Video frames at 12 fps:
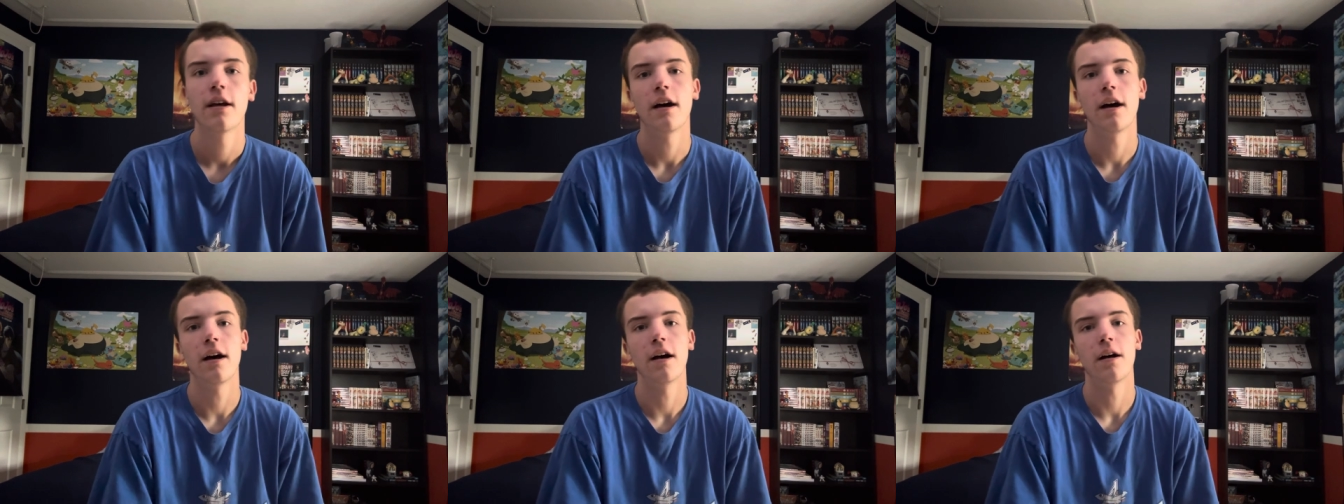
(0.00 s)

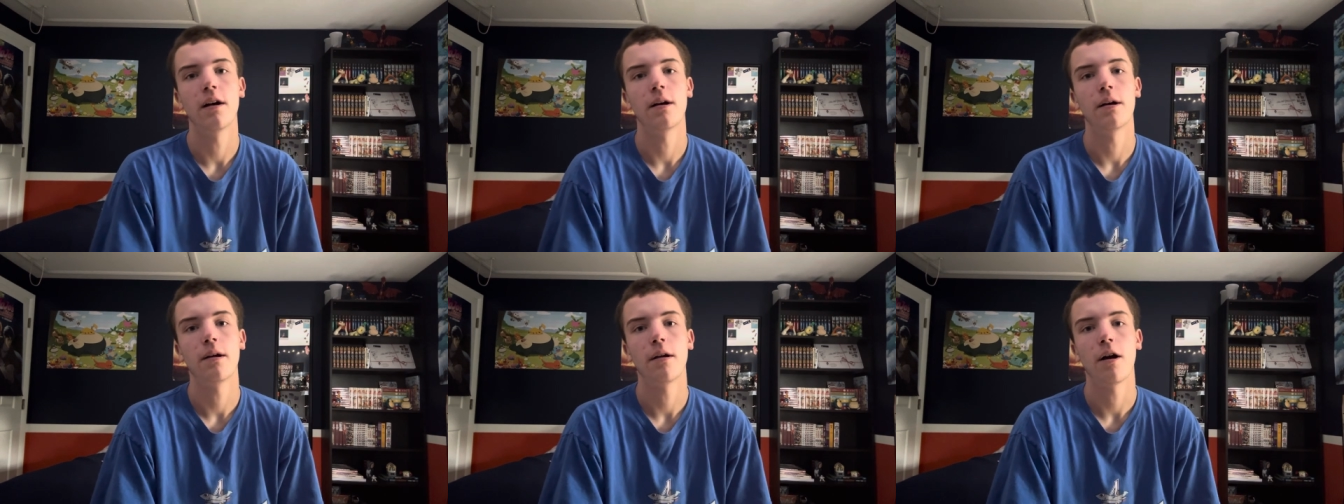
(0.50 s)

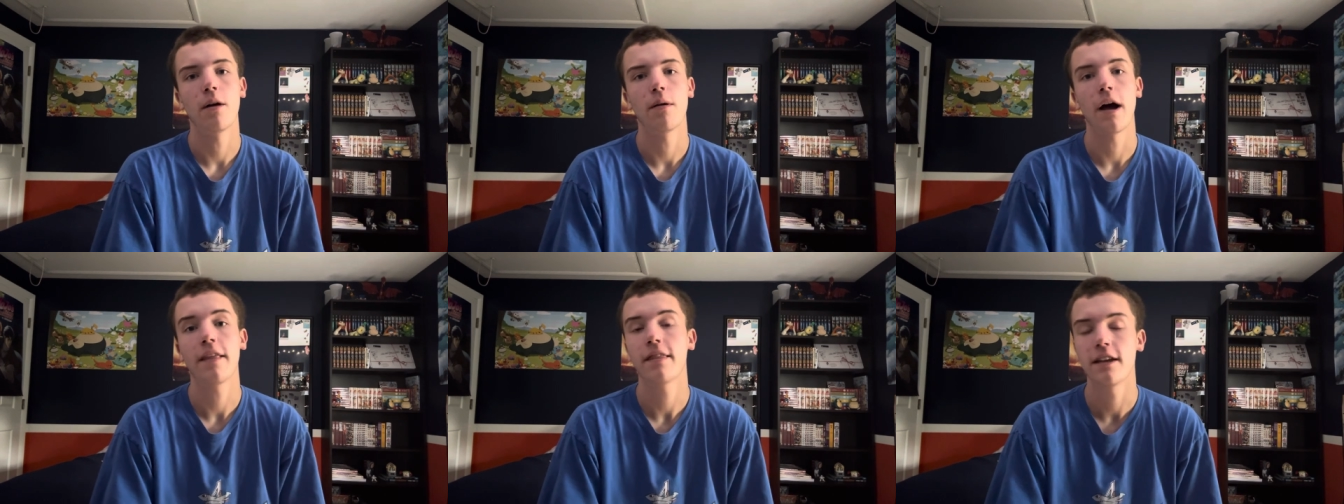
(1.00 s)
Uh,
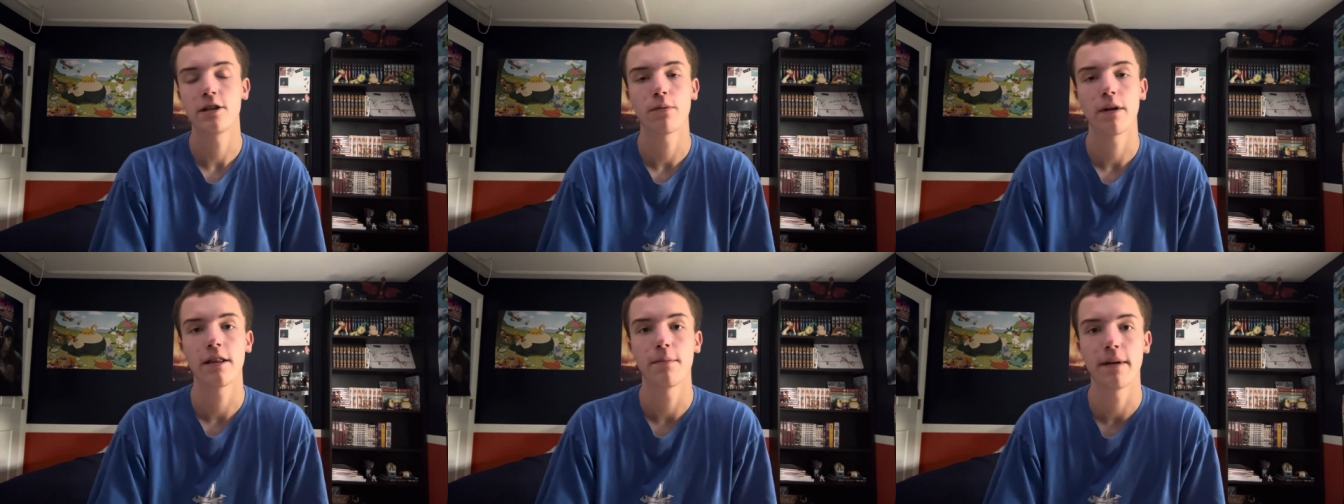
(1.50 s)
I think he's
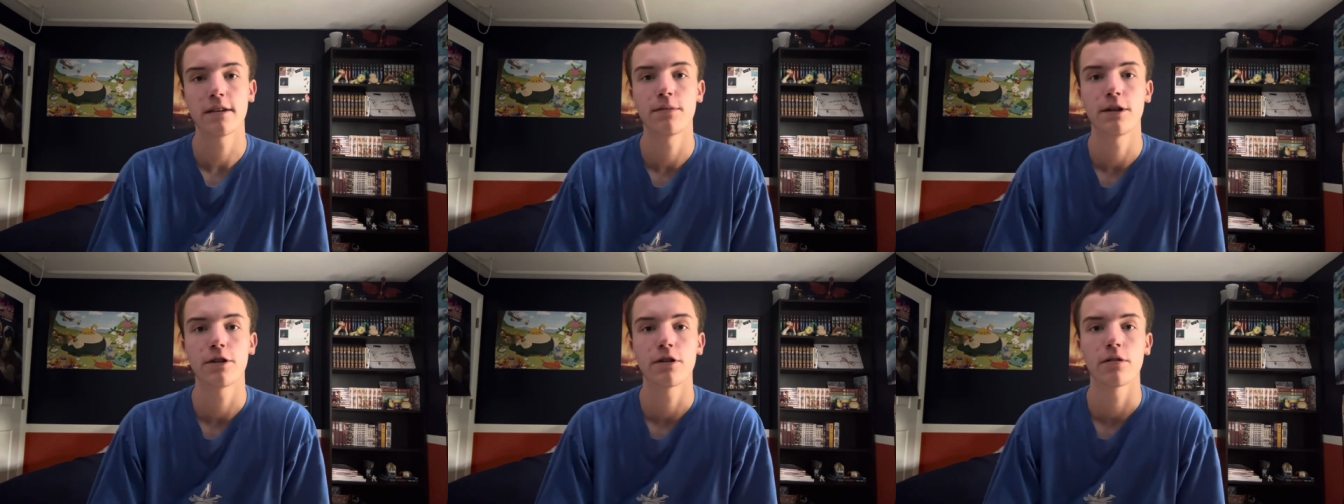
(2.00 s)
probably the best
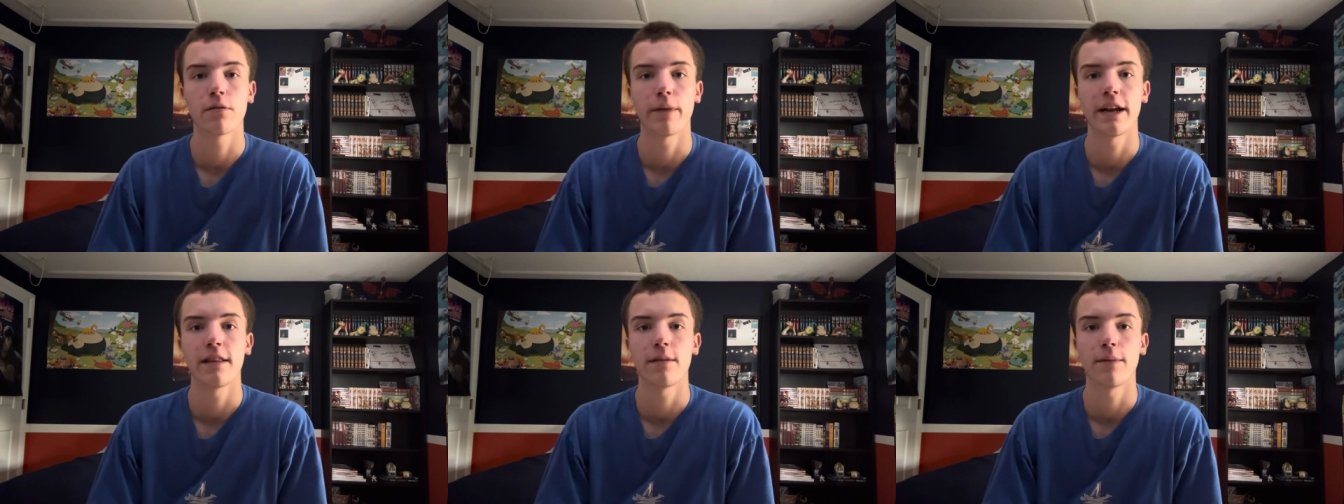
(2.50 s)
pitcher
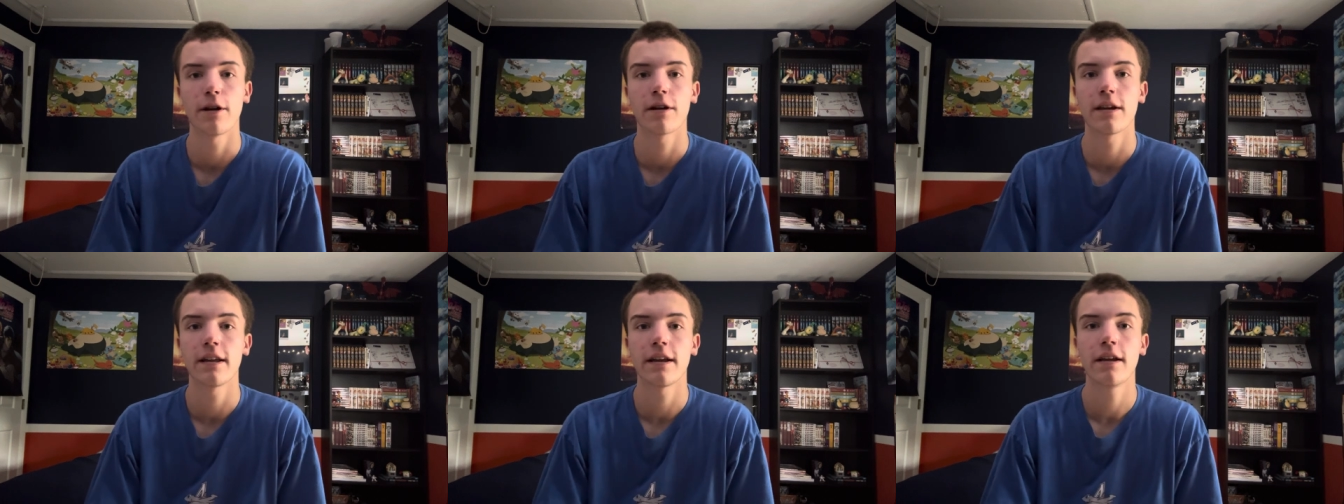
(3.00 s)
remaining in the
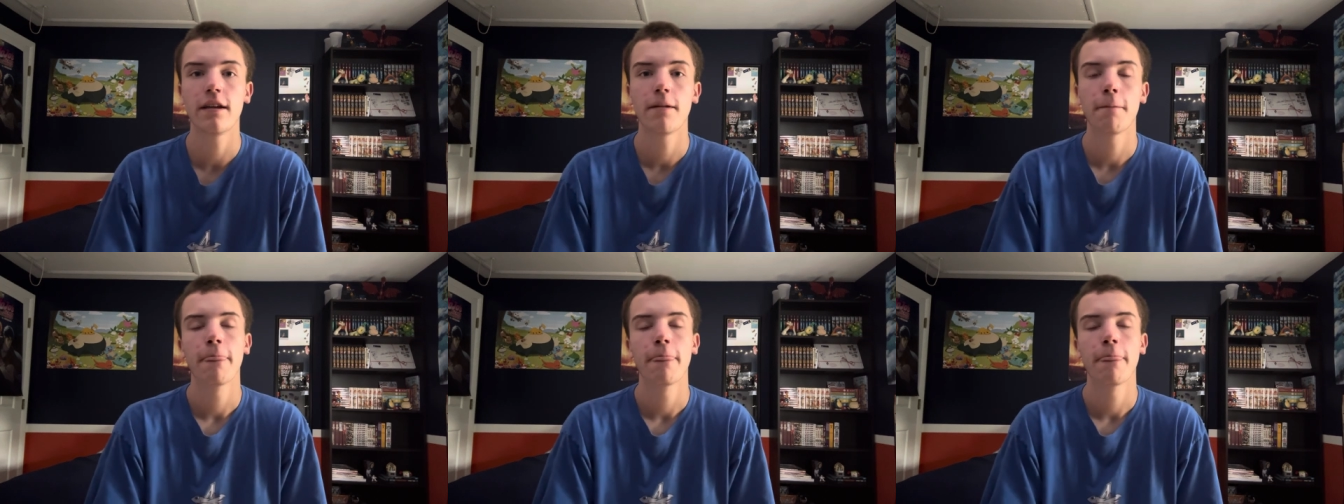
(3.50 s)
American League.